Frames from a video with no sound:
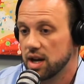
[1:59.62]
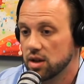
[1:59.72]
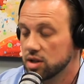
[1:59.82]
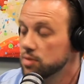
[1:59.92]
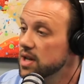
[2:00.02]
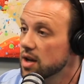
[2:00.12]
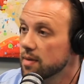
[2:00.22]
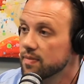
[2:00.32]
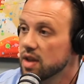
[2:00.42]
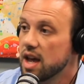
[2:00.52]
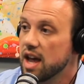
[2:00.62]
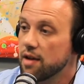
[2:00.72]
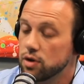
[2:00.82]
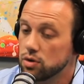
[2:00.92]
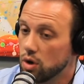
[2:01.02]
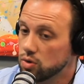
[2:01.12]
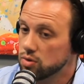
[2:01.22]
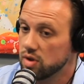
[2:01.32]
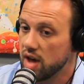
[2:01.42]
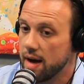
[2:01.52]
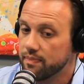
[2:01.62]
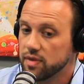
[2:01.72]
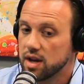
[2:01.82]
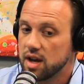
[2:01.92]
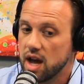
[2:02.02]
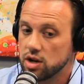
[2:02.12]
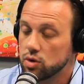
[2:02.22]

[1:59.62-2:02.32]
speaking, if you don't do that and you get